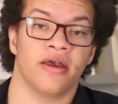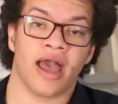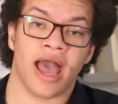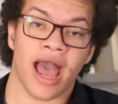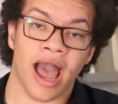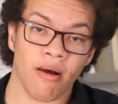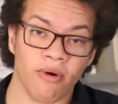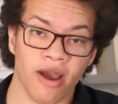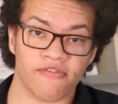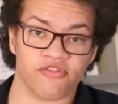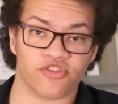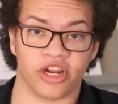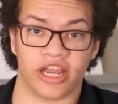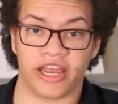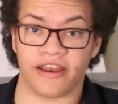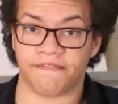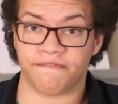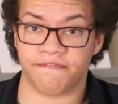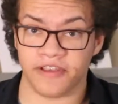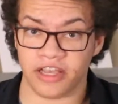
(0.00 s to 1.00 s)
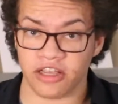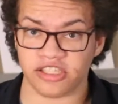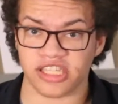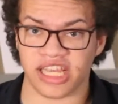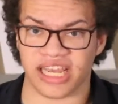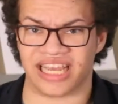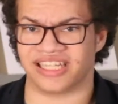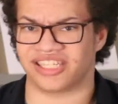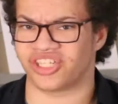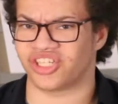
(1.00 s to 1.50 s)
However, it feels
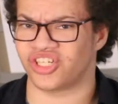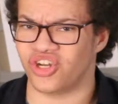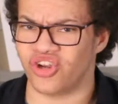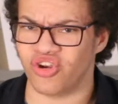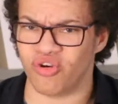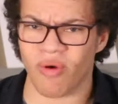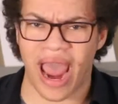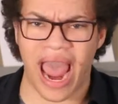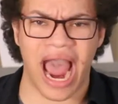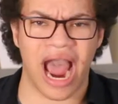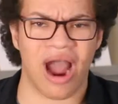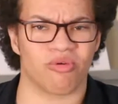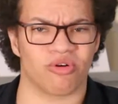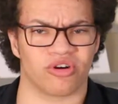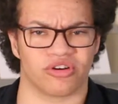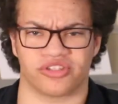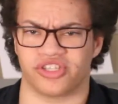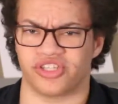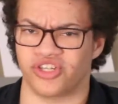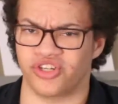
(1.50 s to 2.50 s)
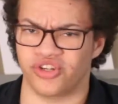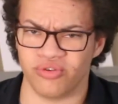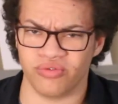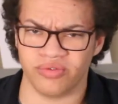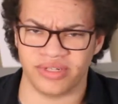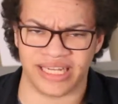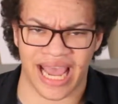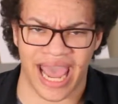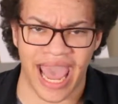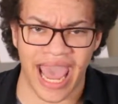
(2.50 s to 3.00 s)
like it's 2 hours,
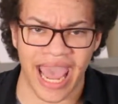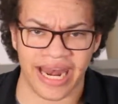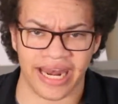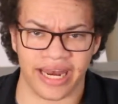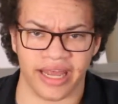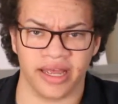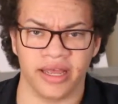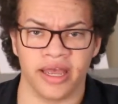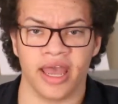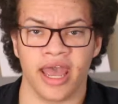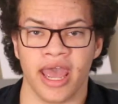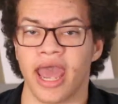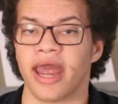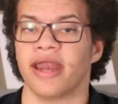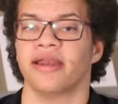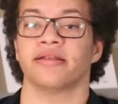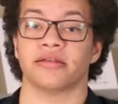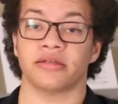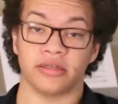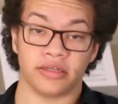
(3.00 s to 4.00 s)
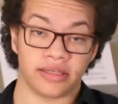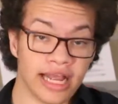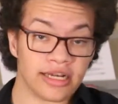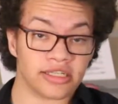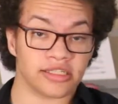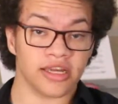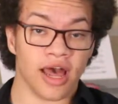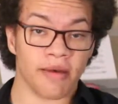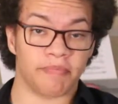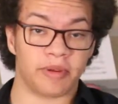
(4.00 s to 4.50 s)
2:10. And
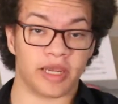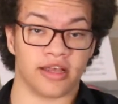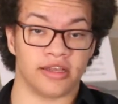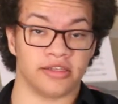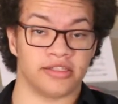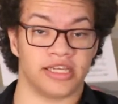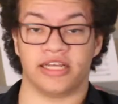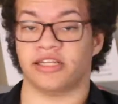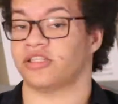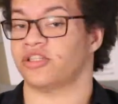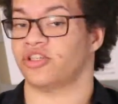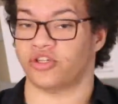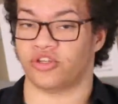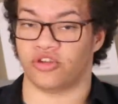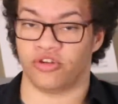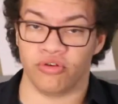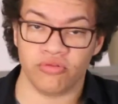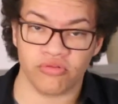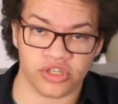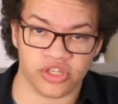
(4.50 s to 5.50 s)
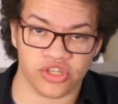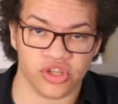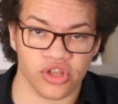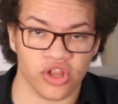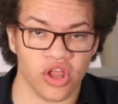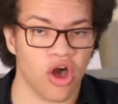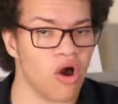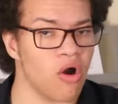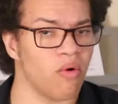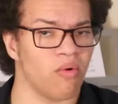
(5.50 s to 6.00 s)
that's not because it's too
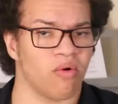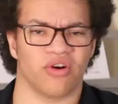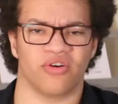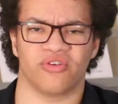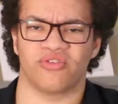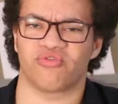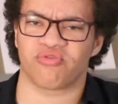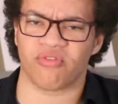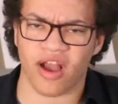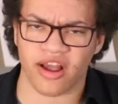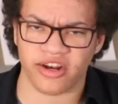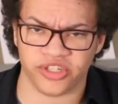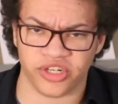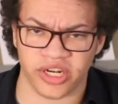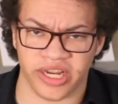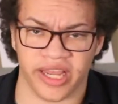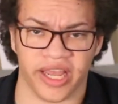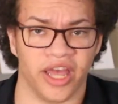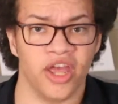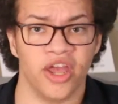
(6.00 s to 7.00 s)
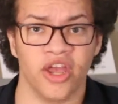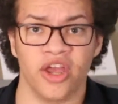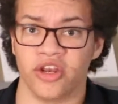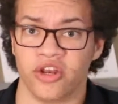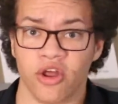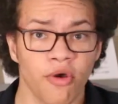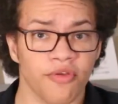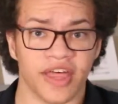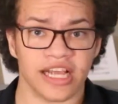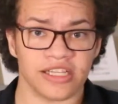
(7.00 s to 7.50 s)
slow or drudging.
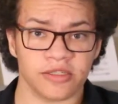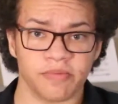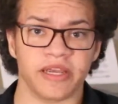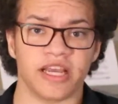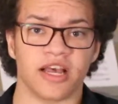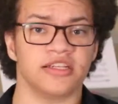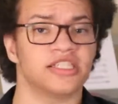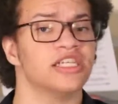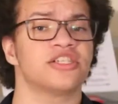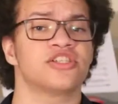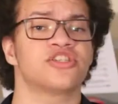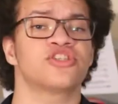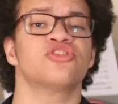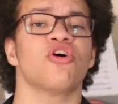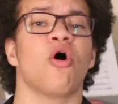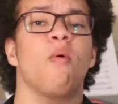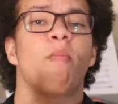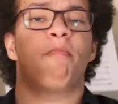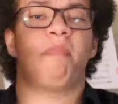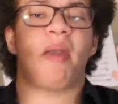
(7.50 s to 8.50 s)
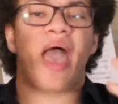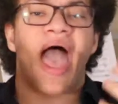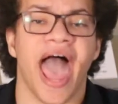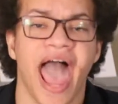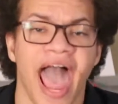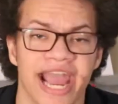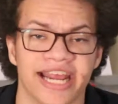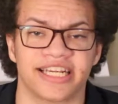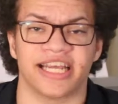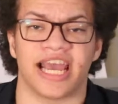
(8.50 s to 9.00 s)
No, that's because it's so
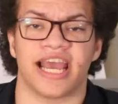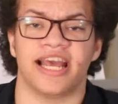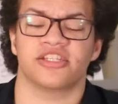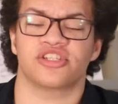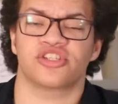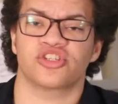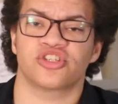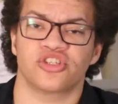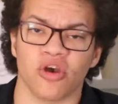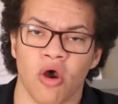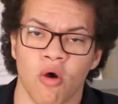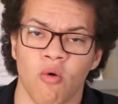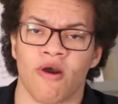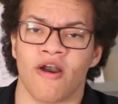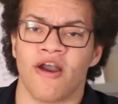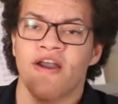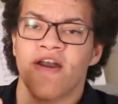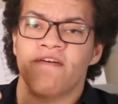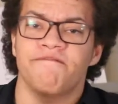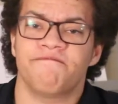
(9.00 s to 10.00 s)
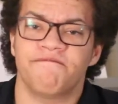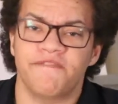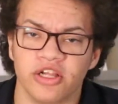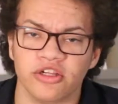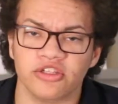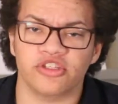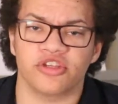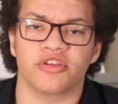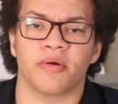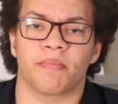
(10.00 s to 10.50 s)
packed and so
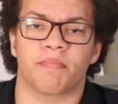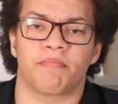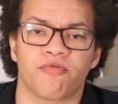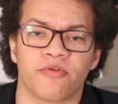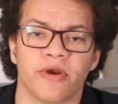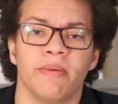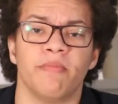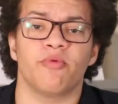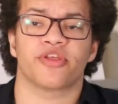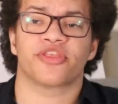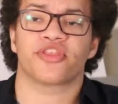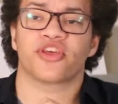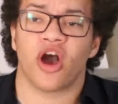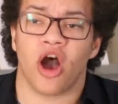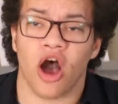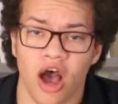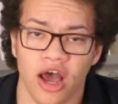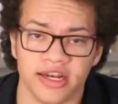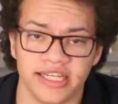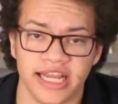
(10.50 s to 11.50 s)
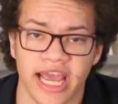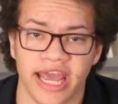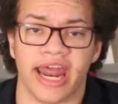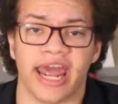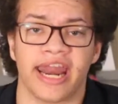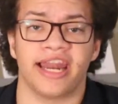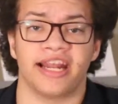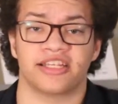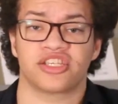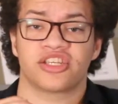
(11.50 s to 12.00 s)
filled to the brim with content,
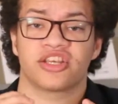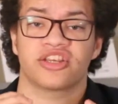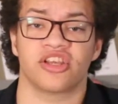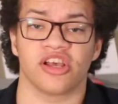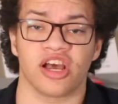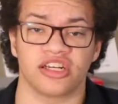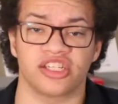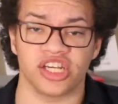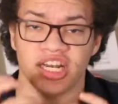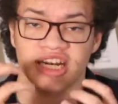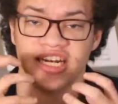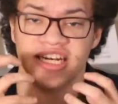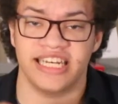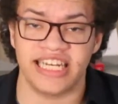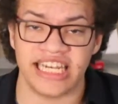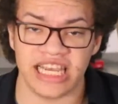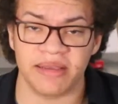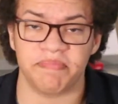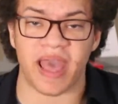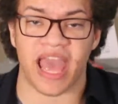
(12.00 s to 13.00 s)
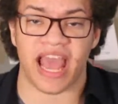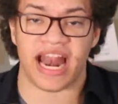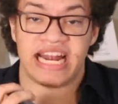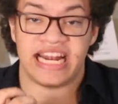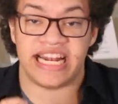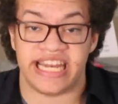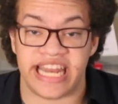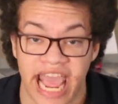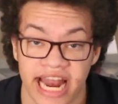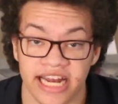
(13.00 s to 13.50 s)
and it's such a deep
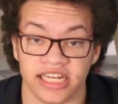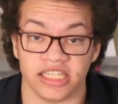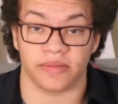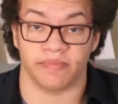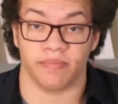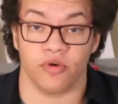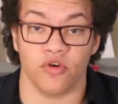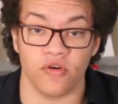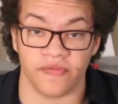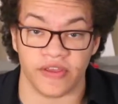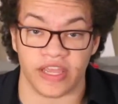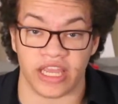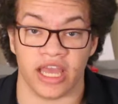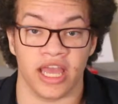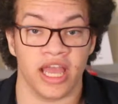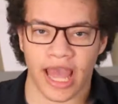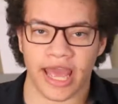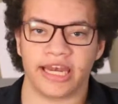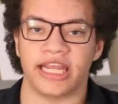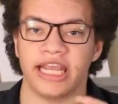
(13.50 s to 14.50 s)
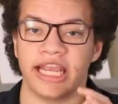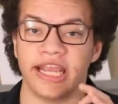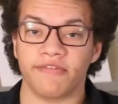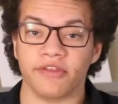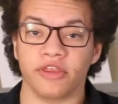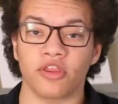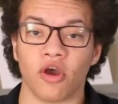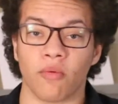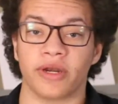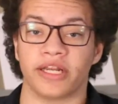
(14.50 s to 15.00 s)
and dense movie. And
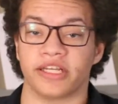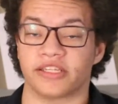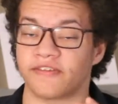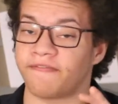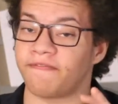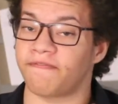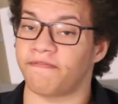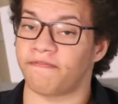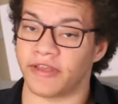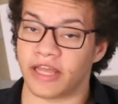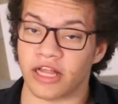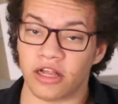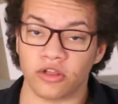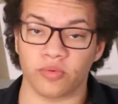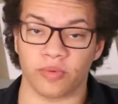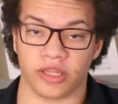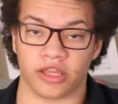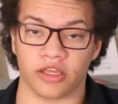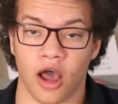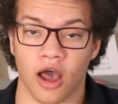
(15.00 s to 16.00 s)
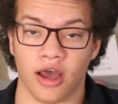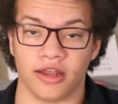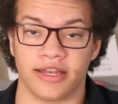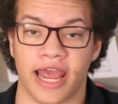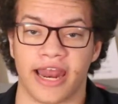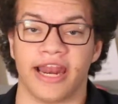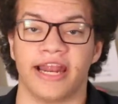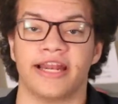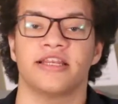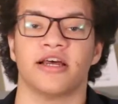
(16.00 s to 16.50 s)
even though it is filled with
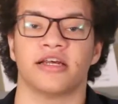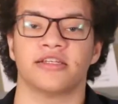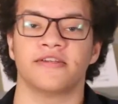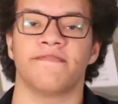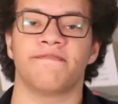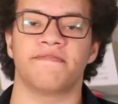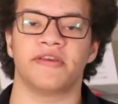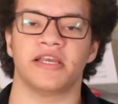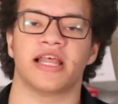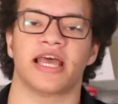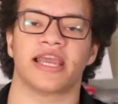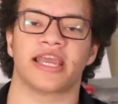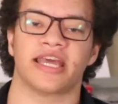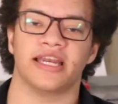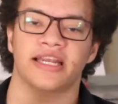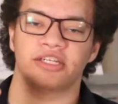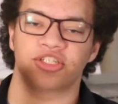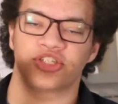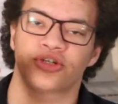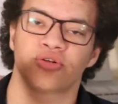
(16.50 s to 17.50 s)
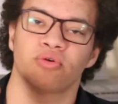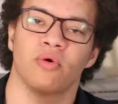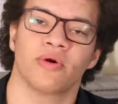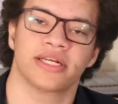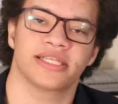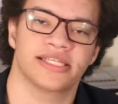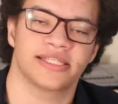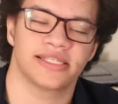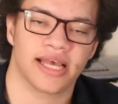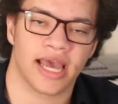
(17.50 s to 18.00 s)
content, it doesn't feel like it's
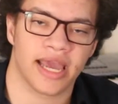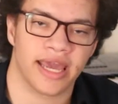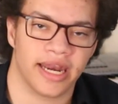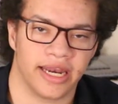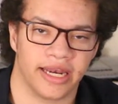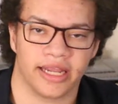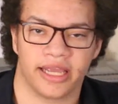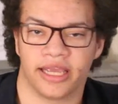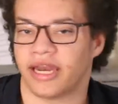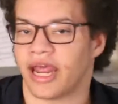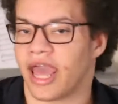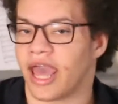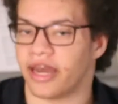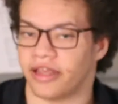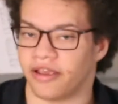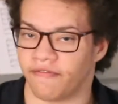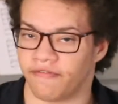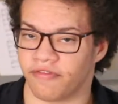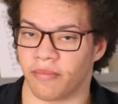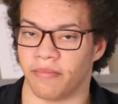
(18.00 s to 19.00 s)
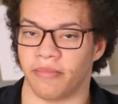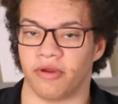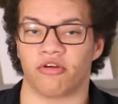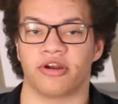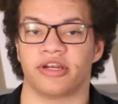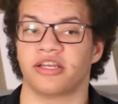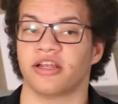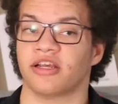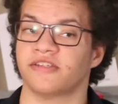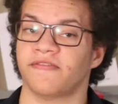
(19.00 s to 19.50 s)
short-sighted in any of them, or
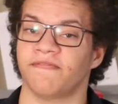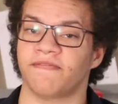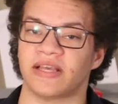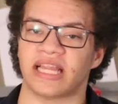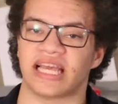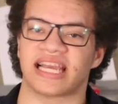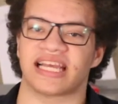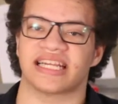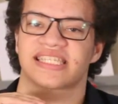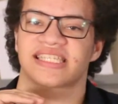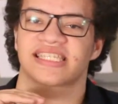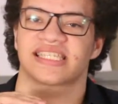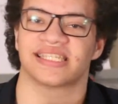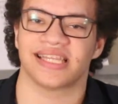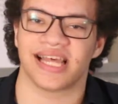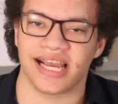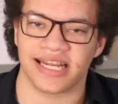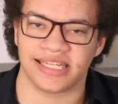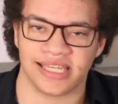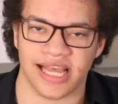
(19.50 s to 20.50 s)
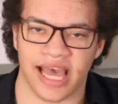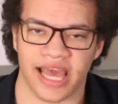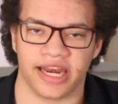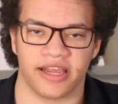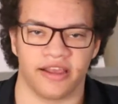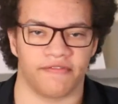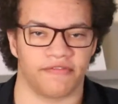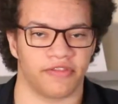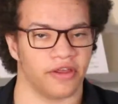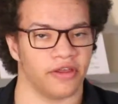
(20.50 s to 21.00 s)
it doesn't feel like it slights
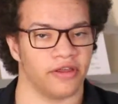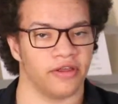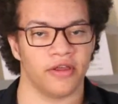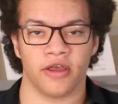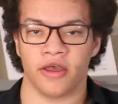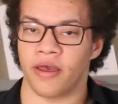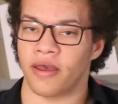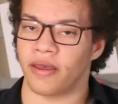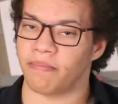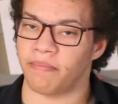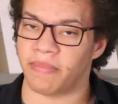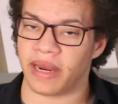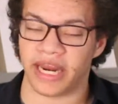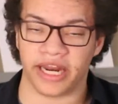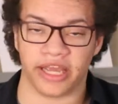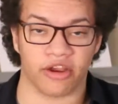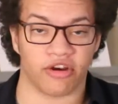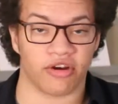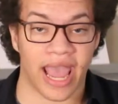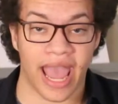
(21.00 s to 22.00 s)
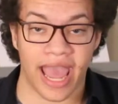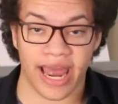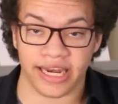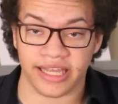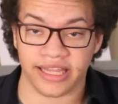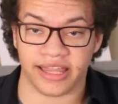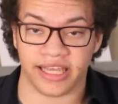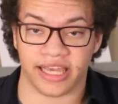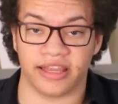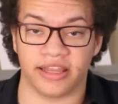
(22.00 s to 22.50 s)
any of the meaning or
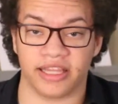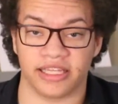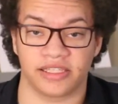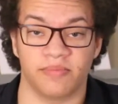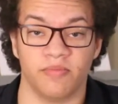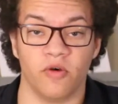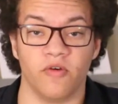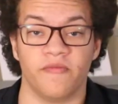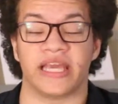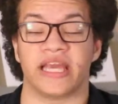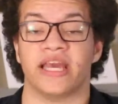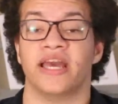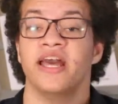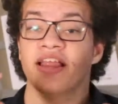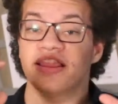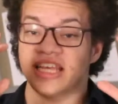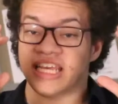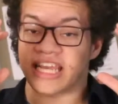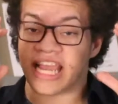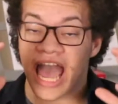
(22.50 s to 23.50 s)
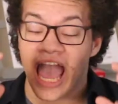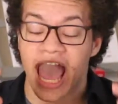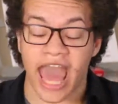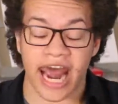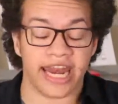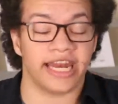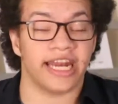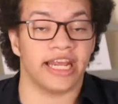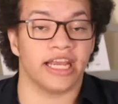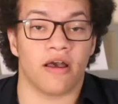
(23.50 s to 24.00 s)
anything in this movie. The
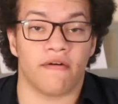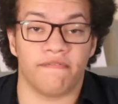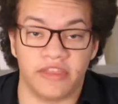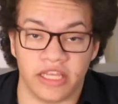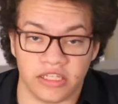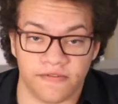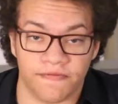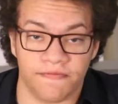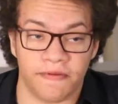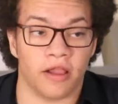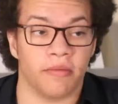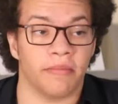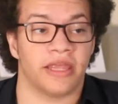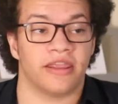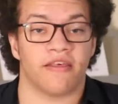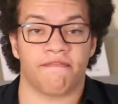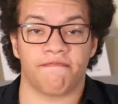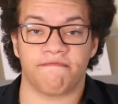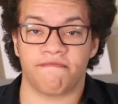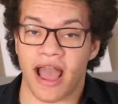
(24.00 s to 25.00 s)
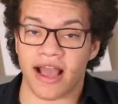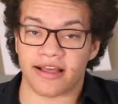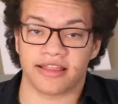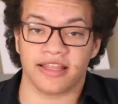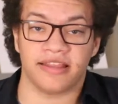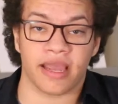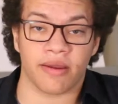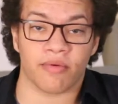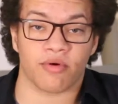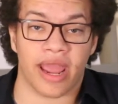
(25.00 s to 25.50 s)
editing of this film and the fact
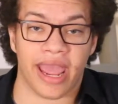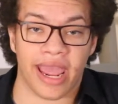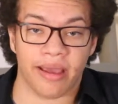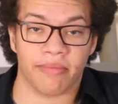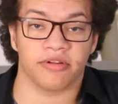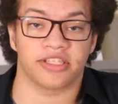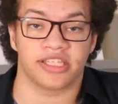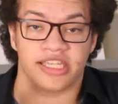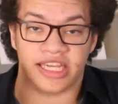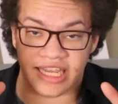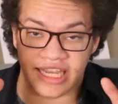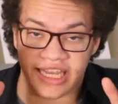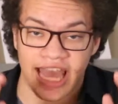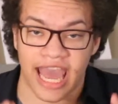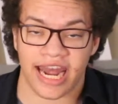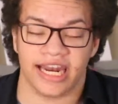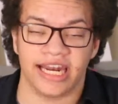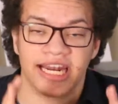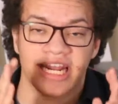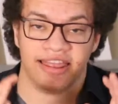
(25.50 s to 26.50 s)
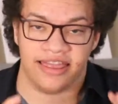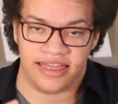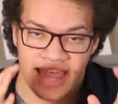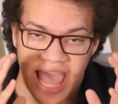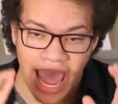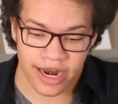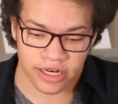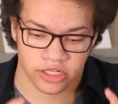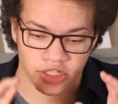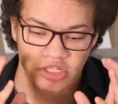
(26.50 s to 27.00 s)
that they were able to get it in
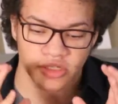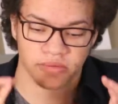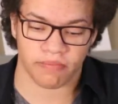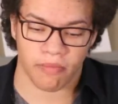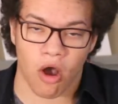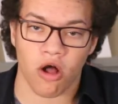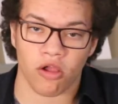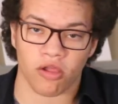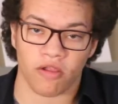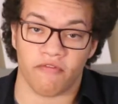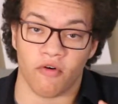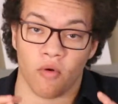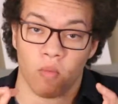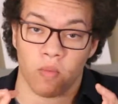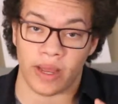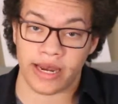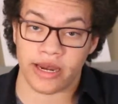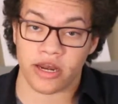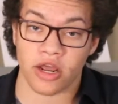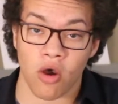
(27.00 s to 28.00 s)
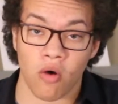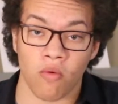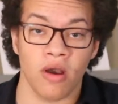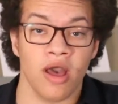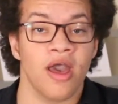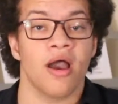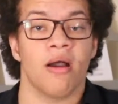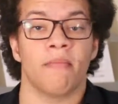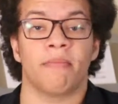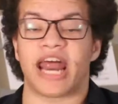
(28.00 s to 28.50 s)
that small of a window
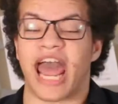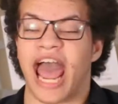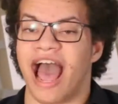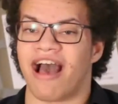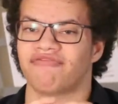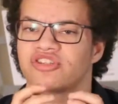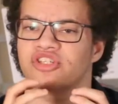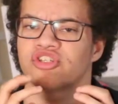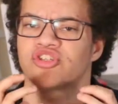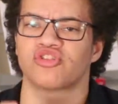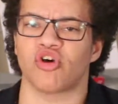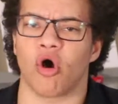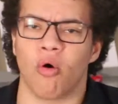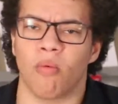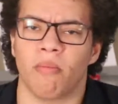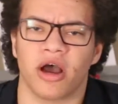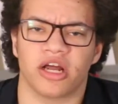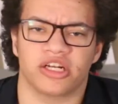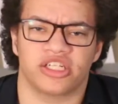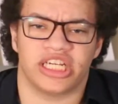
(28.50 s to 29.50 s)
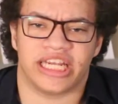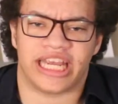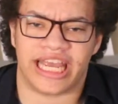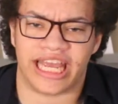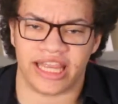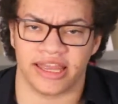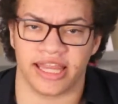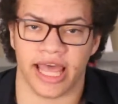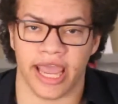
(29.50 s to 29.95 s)
but have so much in